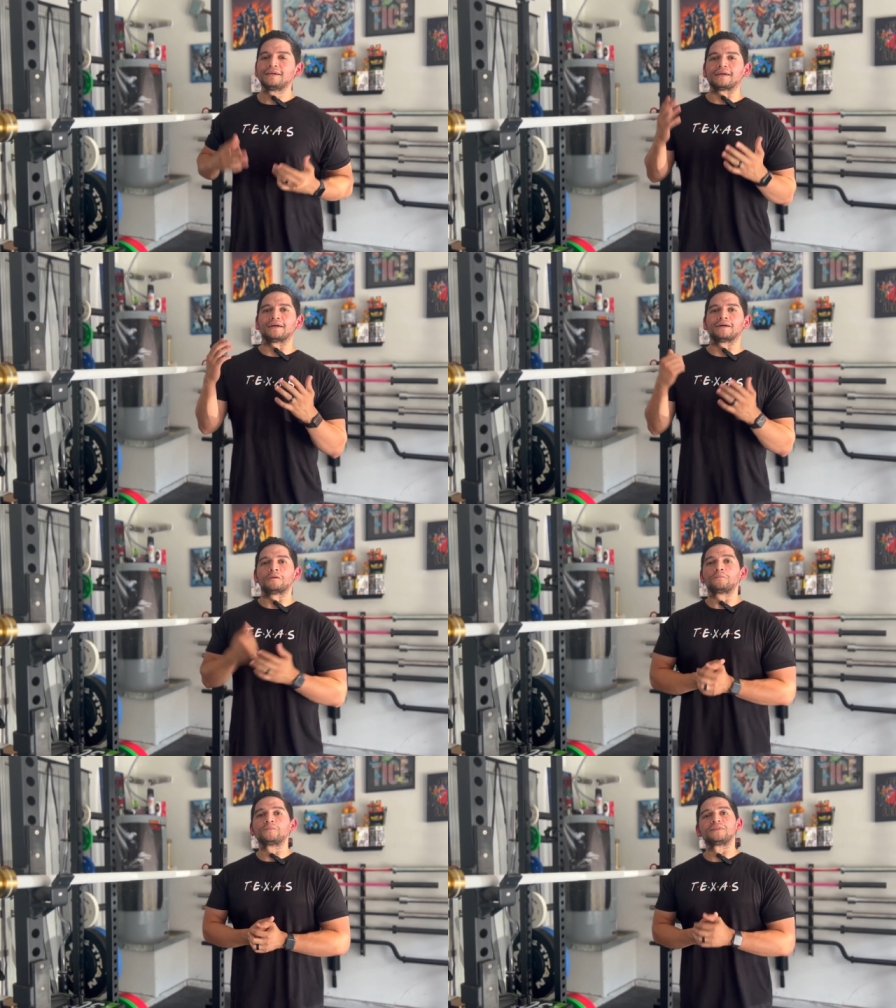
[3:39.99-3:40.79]
Uh,
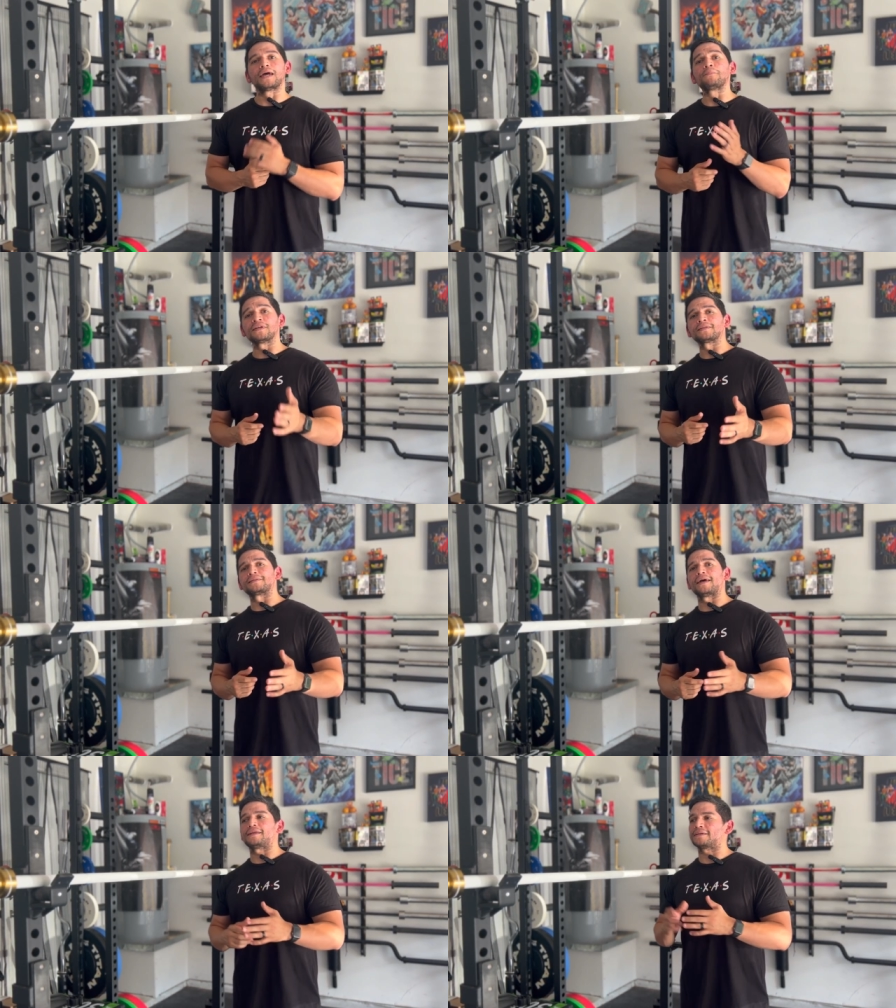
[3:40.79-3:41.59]
that being
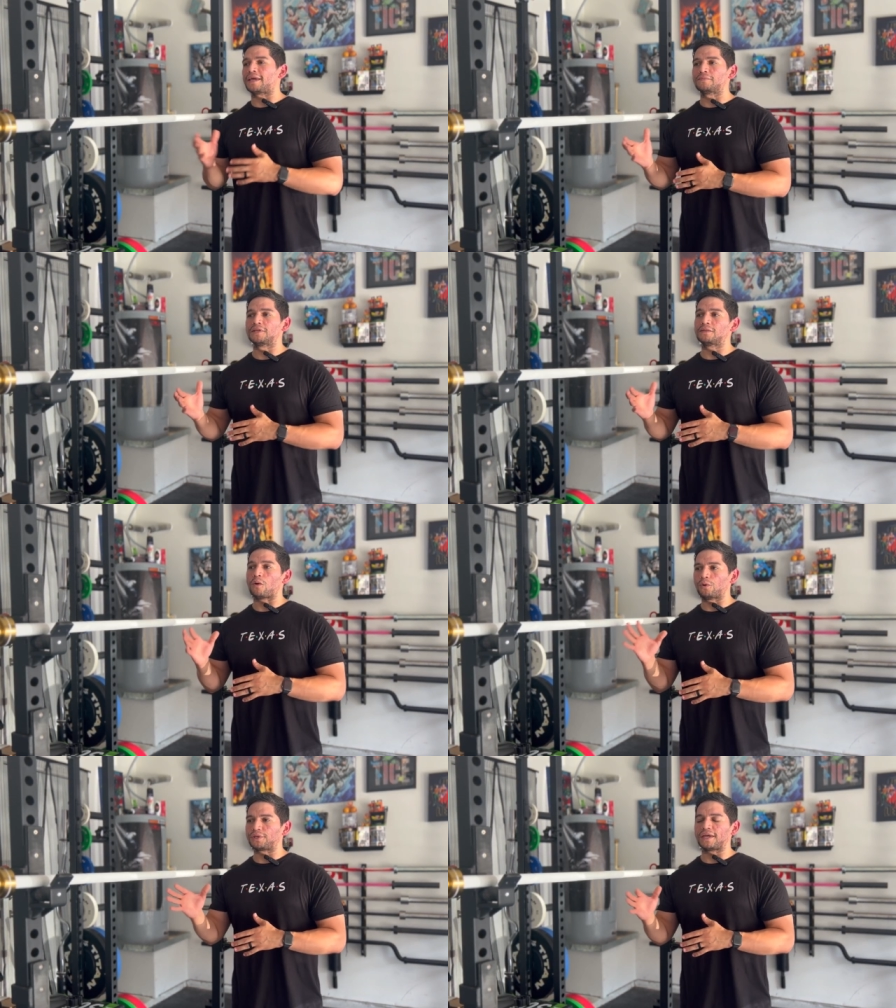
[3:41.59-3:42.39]
said, it came in
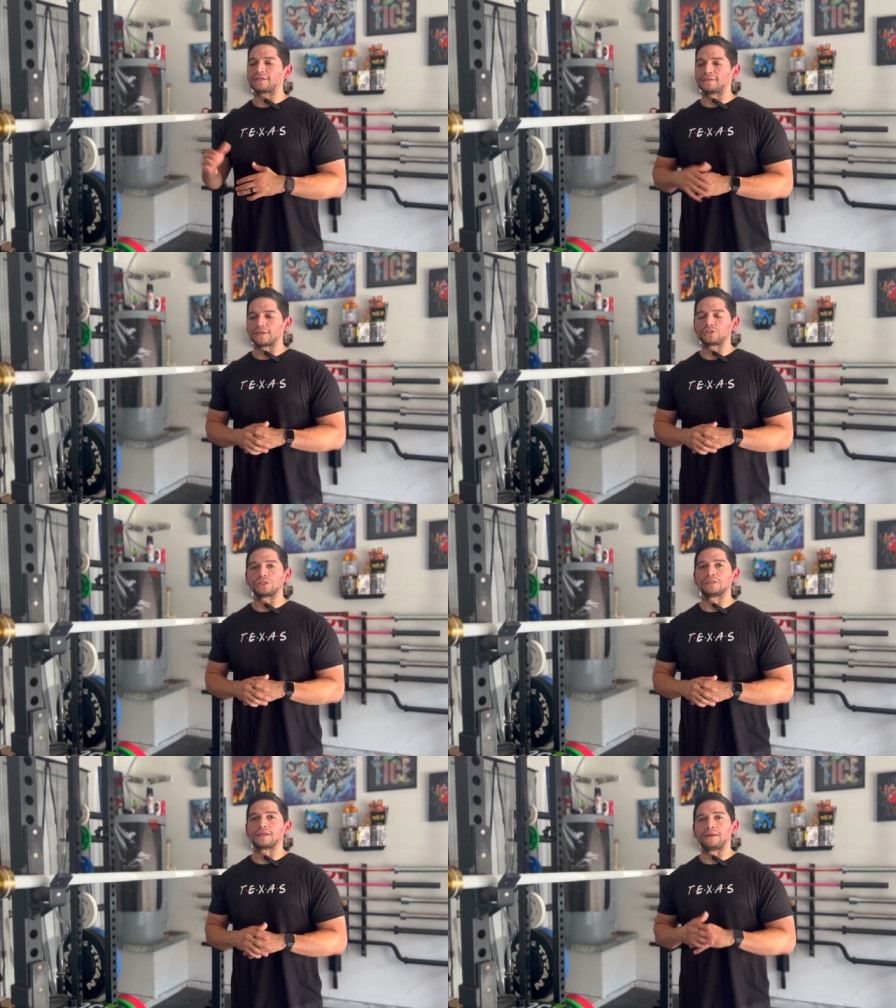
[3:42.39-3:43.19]
okay condition.